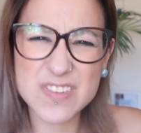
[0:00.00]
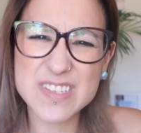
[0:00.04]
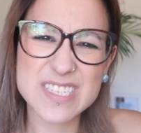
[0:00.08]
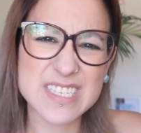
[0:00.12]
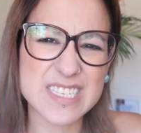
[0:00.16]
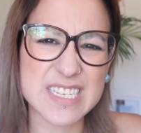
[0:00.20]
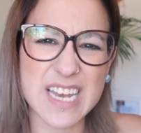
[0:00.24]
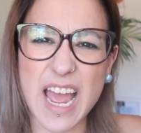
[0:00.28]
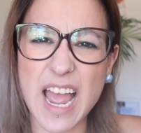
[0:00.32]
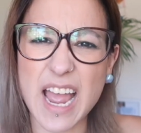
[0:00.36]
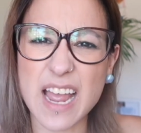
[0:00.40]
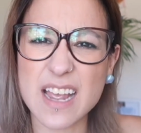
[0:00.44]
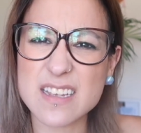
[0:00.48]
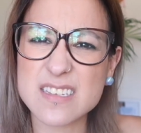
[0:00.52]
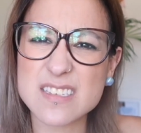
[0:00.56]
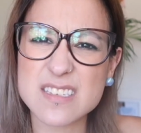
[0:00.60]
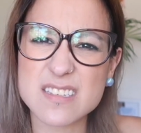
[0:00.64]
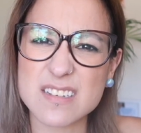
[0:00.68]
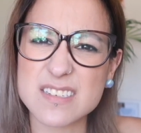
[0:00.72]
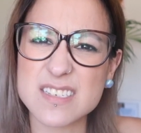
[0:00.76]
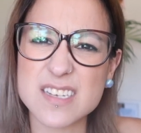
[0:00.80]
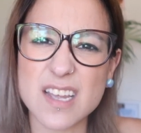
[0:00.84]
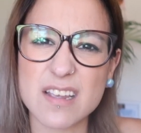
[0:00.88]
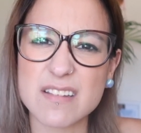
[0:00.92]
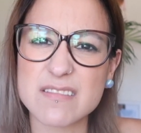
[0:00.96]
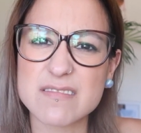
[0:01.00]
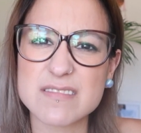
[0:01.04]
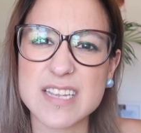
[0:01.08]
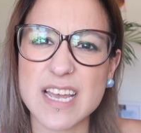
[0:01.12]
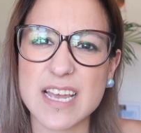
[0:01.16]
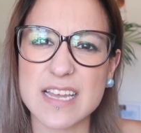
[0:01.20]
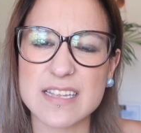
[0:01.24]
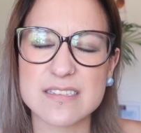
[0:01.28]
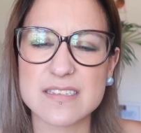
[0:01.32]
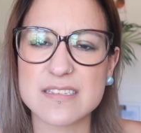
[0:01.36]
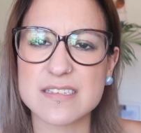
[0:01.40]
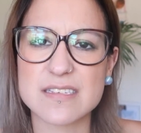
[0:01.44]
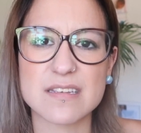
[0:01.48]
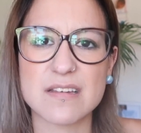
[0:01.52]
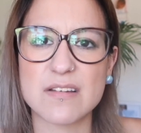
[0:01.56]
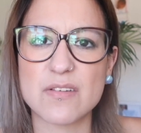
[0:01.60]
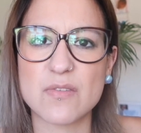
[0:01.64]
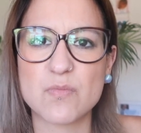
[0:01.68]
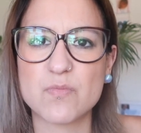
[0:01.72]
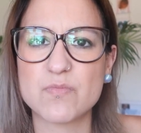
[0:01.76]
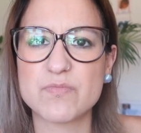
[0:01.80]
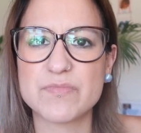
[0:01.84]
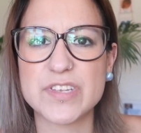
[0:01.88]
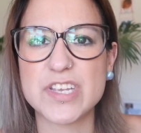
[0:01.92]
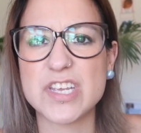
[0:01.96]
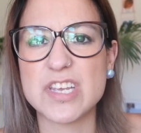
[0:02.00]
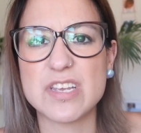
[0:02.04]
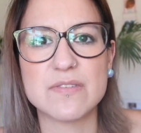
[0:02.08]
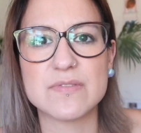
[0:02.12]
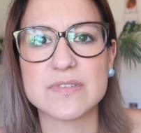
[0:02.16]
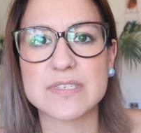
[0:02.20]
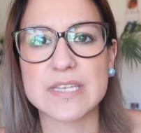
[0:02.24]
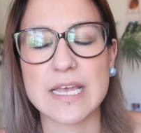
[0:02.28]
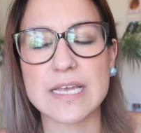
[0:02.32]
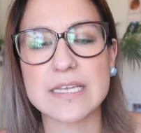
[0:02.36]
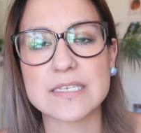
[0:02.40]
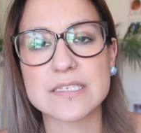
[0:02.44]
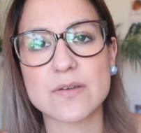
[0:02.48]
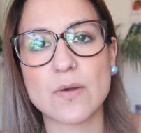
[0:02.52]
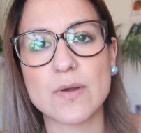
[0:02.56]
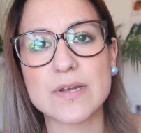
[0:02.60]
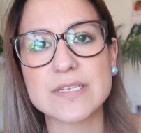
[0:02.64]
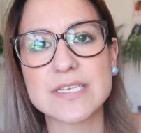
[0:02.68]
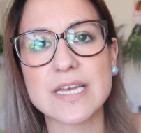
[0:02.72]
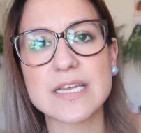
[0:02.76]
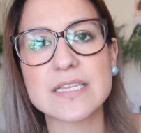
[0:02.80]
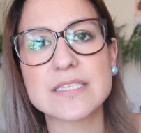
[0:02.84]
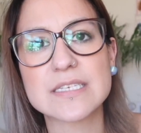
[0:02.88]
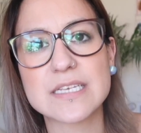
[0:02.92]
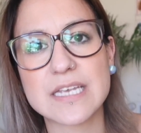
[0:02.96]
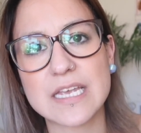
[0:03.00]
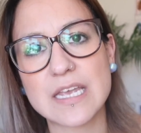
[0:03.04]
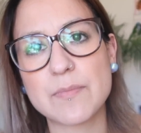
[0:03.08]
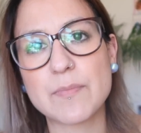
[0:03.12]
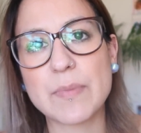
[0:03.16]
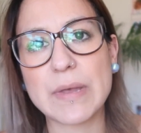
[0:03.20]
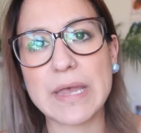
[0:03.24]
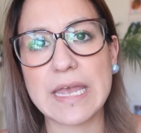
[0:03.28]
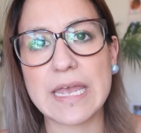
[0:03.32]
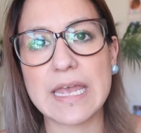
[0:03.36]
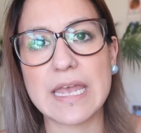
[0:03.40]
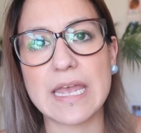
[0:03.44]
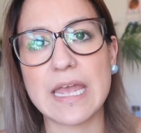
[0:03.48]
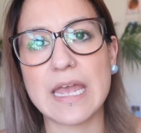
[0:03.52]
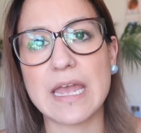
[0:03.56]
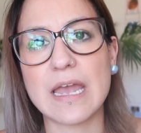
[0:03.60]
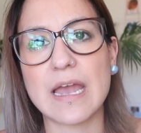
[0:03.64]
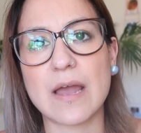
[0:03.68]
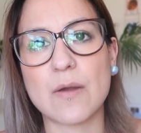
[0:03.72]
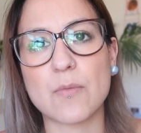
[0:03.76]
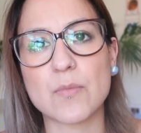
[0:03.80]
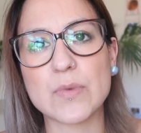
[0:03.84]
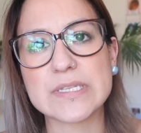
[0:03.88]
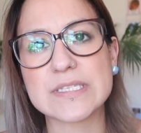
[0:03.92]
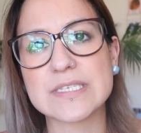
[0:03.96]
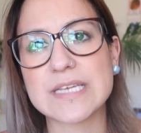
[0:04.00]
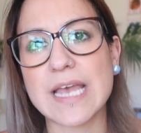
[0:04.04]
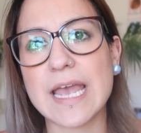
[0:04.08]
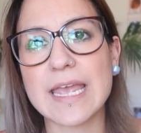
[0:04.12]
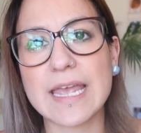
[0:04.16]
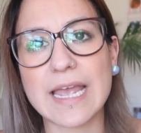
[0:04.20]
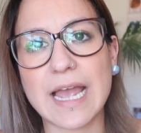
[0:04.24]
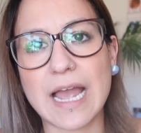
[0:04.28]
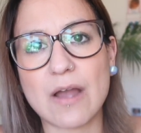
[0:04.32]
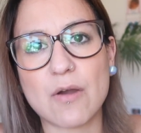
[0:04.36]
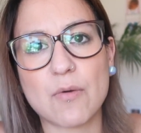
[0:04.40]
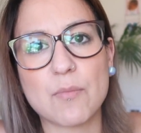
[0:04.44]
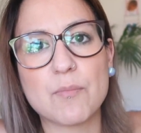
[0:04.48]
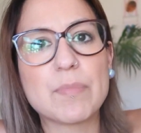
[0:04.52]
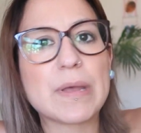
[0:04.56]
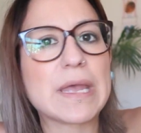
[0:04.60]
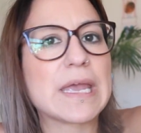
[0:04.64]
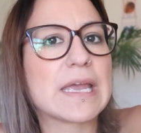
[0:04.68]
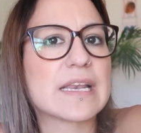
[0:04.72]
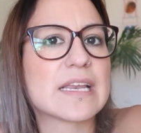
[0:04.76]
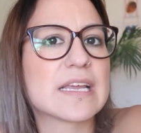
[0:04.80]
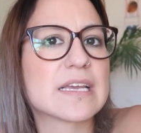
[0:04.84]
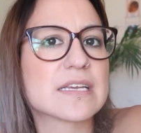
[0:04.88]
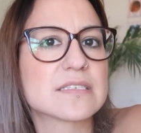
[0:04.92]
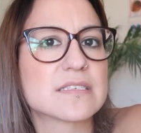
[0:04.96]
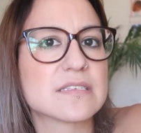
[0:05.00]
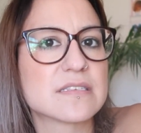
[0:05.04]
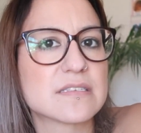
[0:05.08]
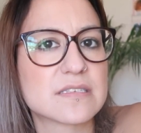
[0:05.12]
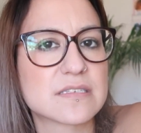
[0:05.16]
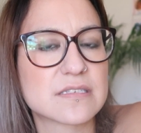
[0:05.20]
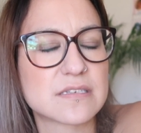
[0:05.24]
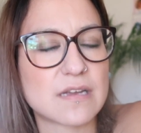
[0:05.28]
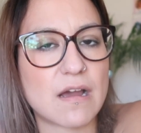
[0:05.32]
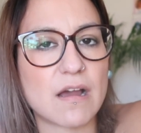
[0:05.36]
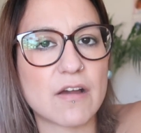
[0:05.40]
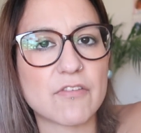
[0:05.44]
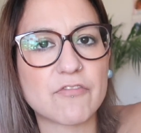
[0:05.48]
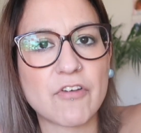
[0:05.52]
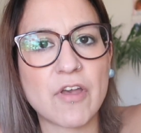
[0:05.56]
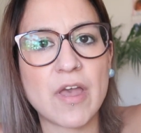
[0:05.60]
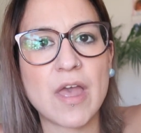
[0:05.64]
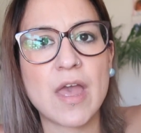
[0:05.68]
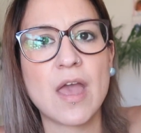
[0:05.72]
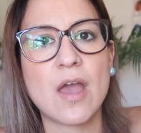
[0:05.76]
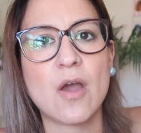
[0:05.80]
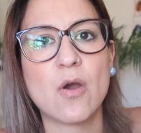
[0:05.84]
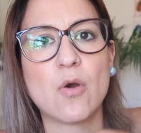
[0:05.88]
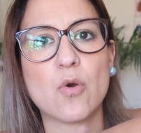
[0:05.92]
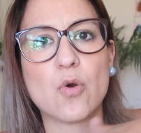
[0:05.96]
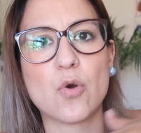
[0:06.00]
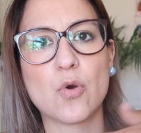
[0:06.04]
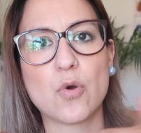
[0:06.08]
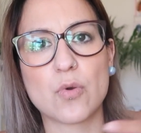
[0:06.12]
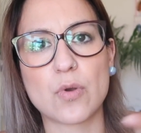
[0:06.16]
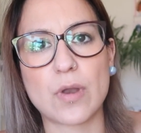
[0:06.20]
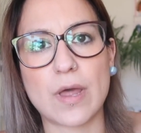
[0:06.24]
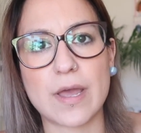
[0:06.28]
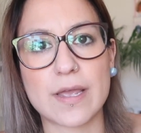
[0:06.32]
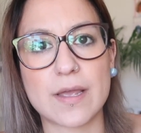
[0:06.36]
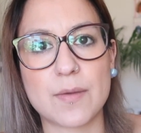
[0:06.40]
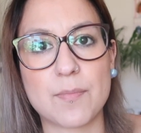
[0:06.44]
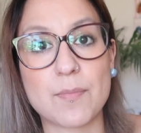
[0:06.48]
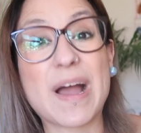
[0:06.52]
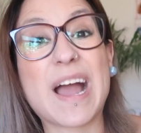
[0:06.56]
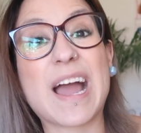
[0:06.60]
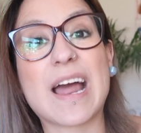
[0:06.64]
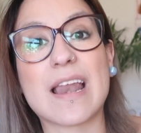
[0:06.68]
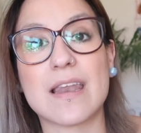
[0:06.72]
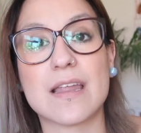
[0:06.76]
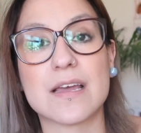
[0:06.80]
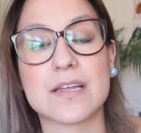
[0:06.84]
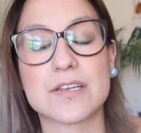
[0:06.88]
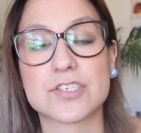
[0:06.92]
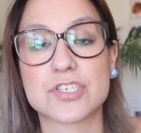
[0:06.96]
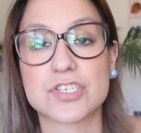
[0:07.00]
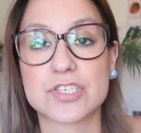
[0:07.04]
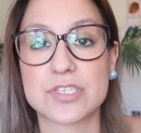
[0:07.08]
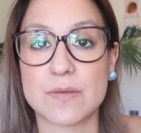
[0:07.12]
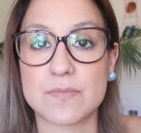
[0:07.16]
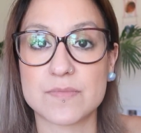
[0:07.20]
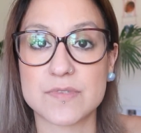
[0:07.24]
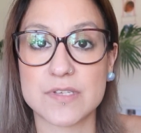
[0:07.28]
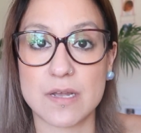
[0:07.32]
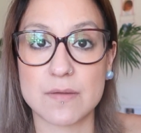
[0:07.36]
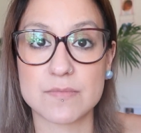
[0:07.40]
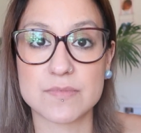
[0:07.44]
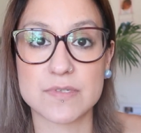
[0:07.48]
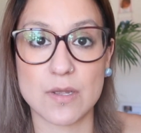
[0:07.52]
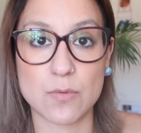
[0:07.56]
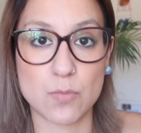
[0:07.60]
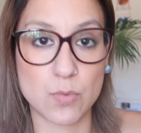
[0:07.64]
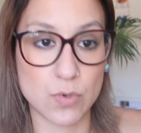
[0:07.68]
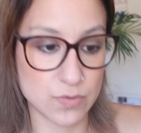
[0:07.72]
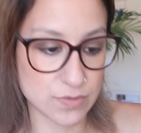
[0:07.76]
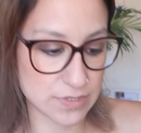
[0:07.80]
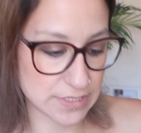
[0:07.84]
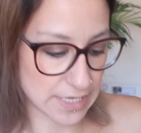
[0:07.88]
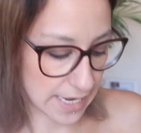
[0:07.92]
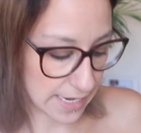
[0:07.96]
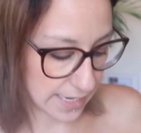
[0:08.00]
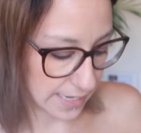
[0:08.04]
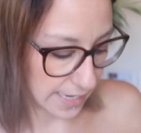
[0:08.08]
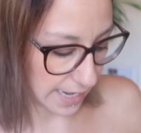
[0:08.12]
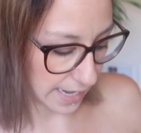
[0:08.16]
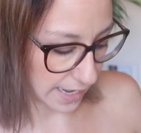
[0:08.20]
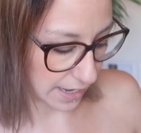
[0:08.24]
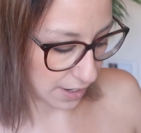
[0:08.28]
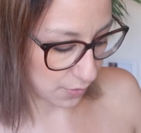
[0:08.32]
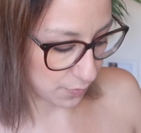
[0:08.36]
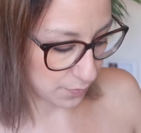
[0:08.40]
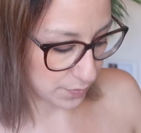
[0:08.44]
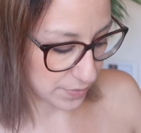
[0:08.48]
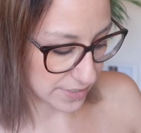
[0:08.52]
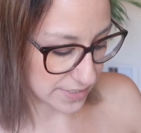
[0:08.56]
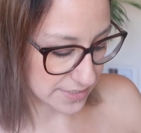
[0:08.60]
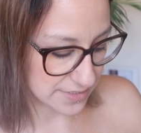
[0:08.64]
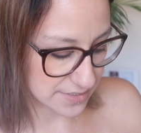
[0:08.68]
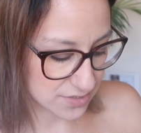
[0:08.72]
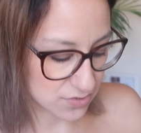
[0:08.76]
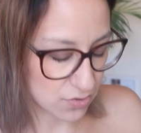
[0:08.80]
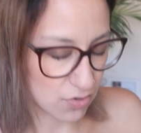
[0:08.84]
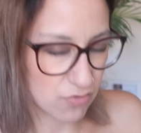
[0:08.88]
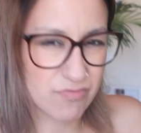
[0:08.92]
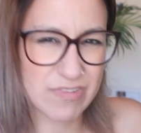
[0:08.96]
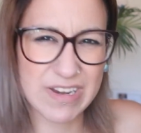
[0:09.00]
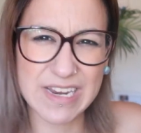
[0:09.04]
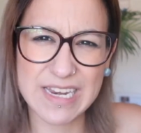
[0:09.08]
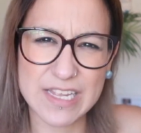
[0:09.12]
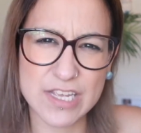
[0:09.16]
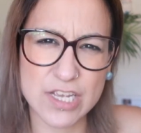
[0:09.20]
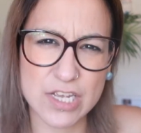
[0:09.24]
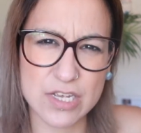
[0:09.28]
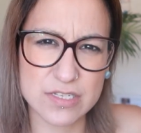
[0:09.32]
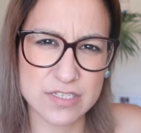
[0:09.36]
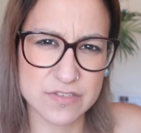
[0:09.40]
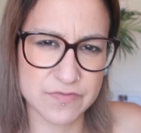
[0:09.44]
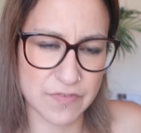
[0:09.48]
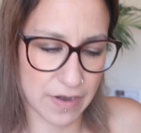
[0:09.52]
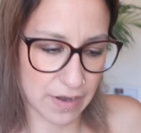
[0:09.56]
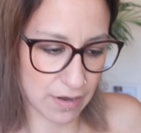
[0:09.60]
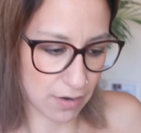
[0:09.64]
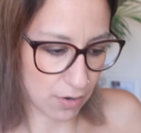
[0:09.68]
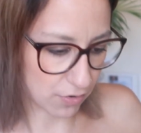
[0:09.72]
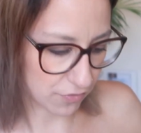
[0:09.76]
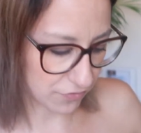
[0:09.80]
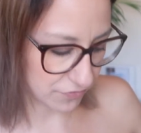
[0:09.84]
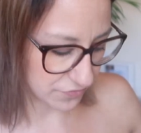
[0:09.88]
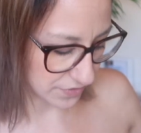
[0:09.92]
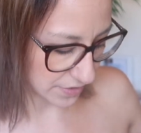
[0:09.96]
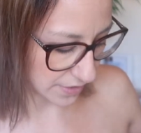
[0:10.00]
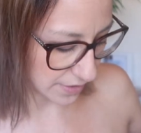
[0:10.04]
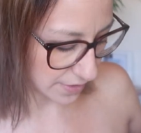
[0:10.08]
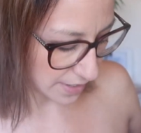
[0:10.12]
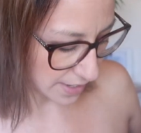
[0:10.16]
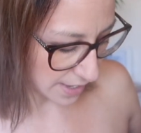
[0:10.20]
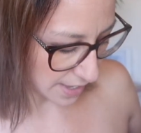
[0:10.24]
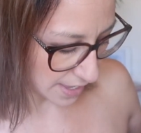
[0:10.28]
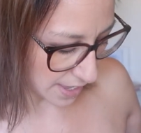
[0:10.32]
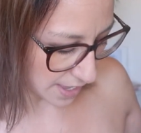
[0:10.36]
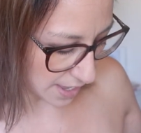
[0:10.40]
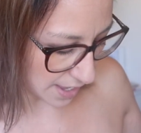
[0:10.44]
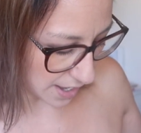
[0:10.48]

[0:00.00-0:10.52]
for snacks, I don't tend to use it, so I tend to keep it here, and we take it out on picnics and stuff, or like a packed lunch. Sometimes I will take it out, but it's not really used very often.